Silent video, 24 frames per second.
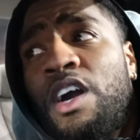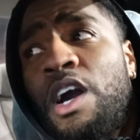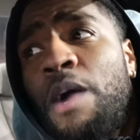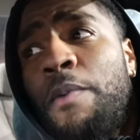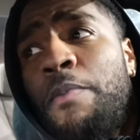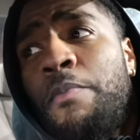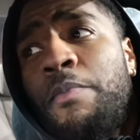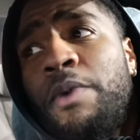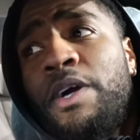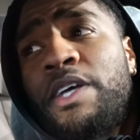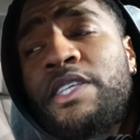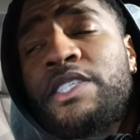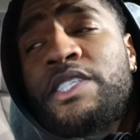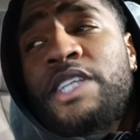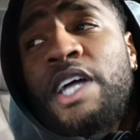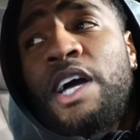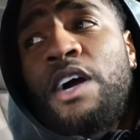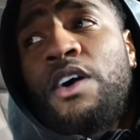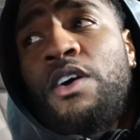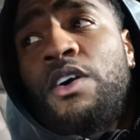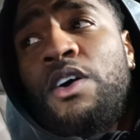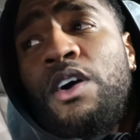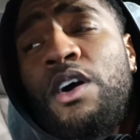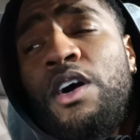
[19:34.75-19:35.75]
couple months
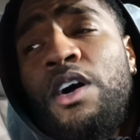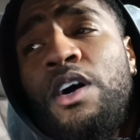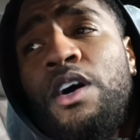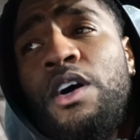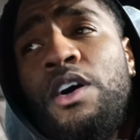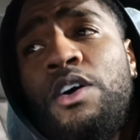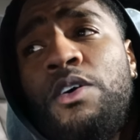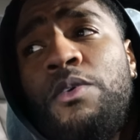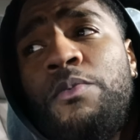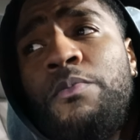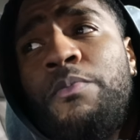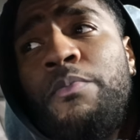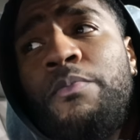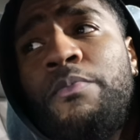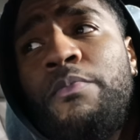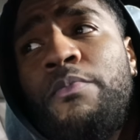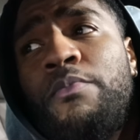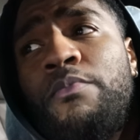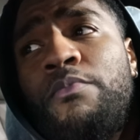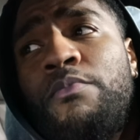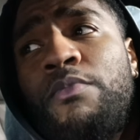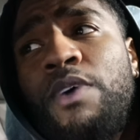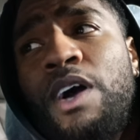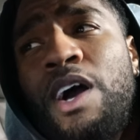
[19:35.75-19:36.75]
now. Um,
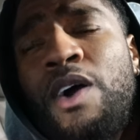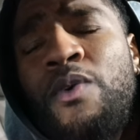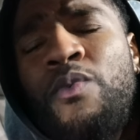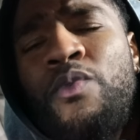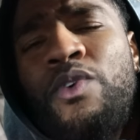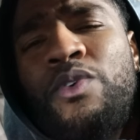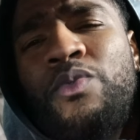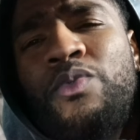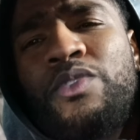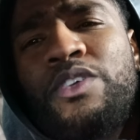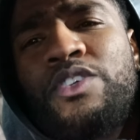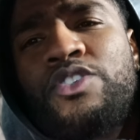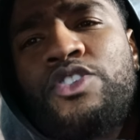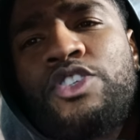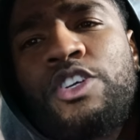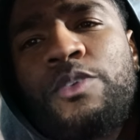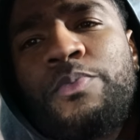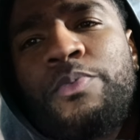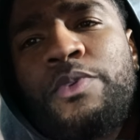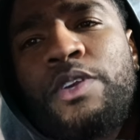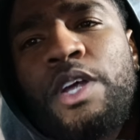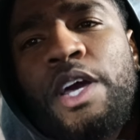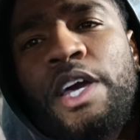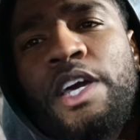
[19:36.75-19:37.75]
I wasn't really
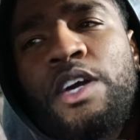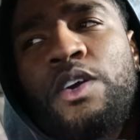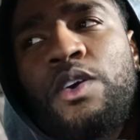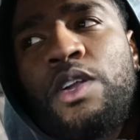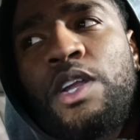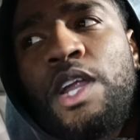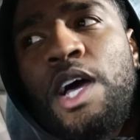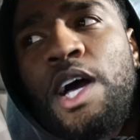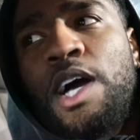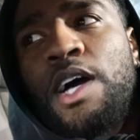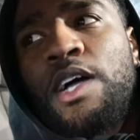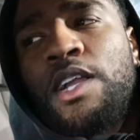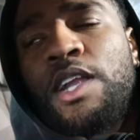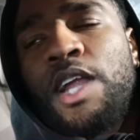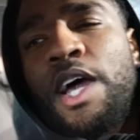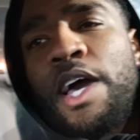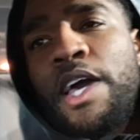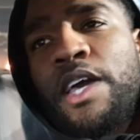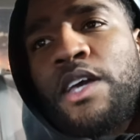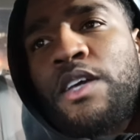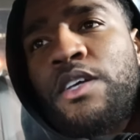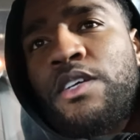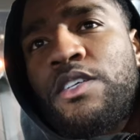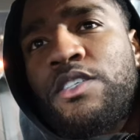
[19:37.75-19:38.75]
tripping. I ain't gonna lie.
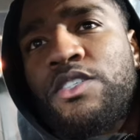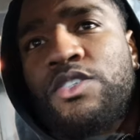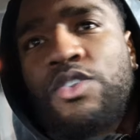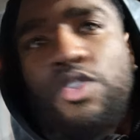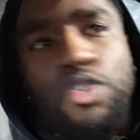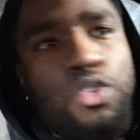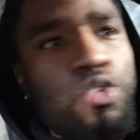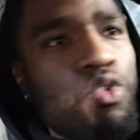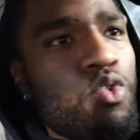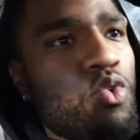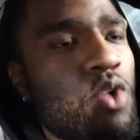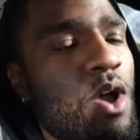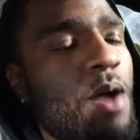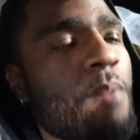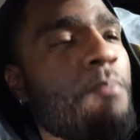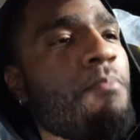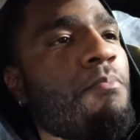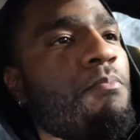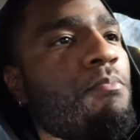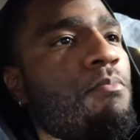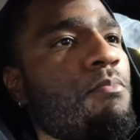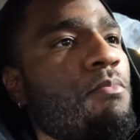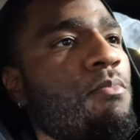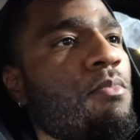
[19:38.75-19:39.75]
Like it's cool.
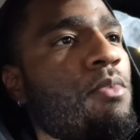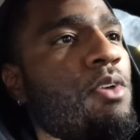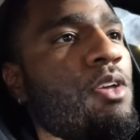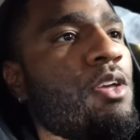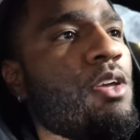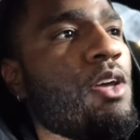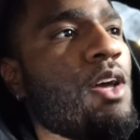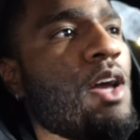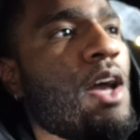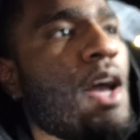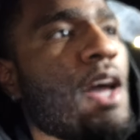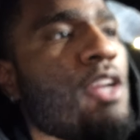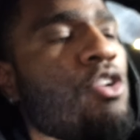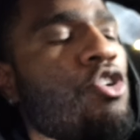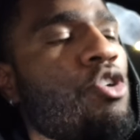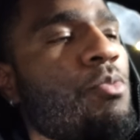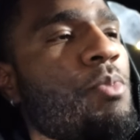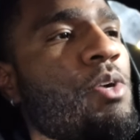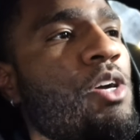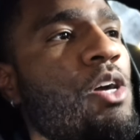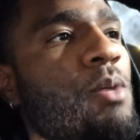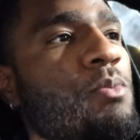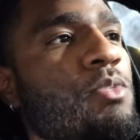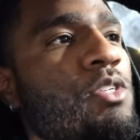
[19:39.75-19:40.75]
I'm. I normally
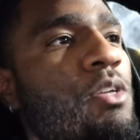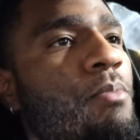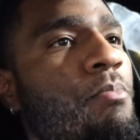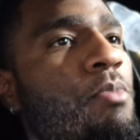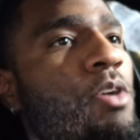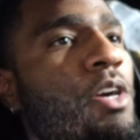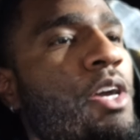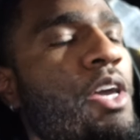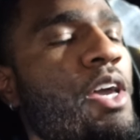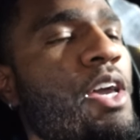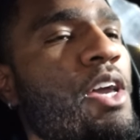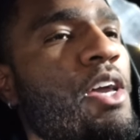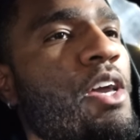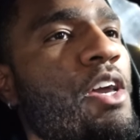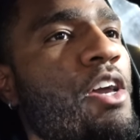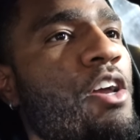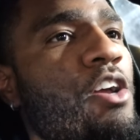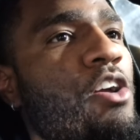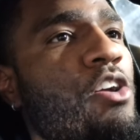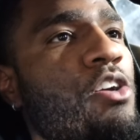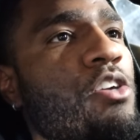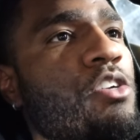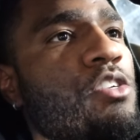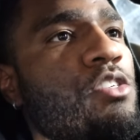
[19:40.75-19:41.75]
come to the Buckhead
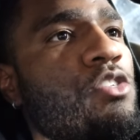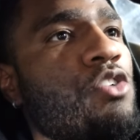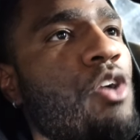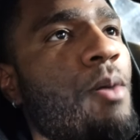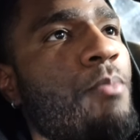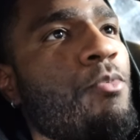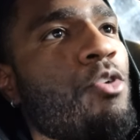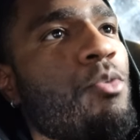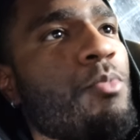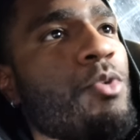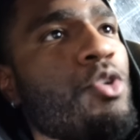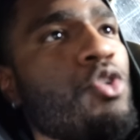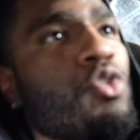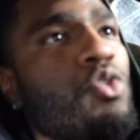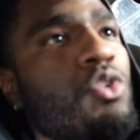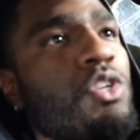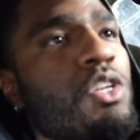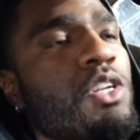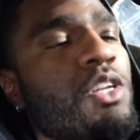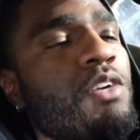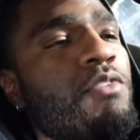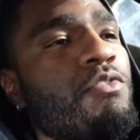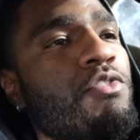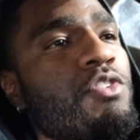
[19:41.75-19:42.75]
area, so I'm normally doing
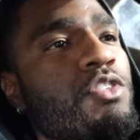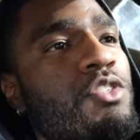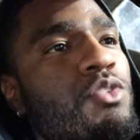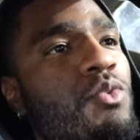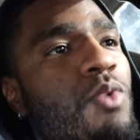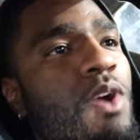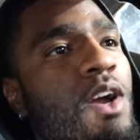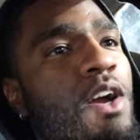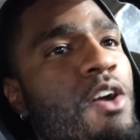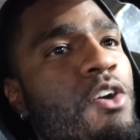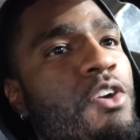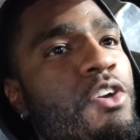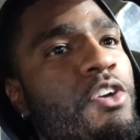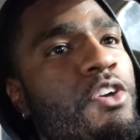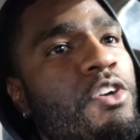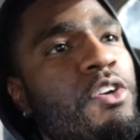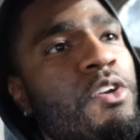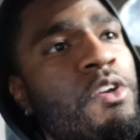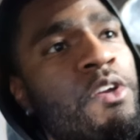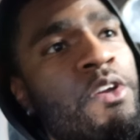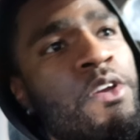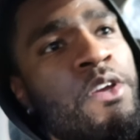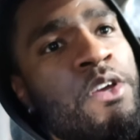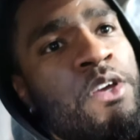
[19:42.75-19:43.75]
deliveries around here
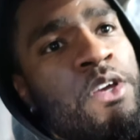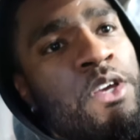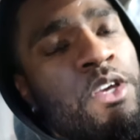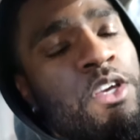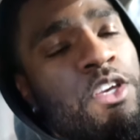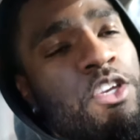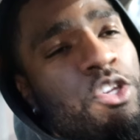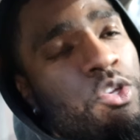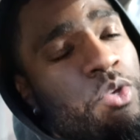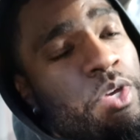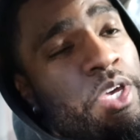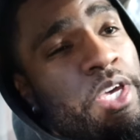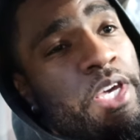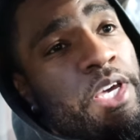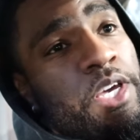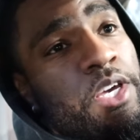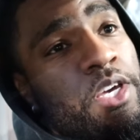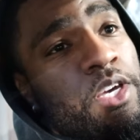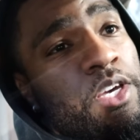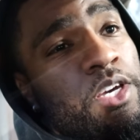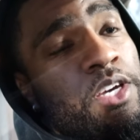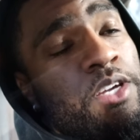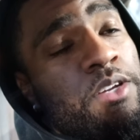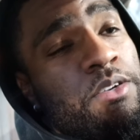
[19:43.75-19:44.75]
you get
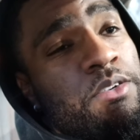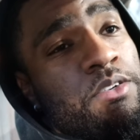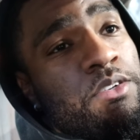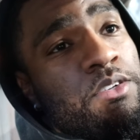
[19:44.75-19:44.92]
good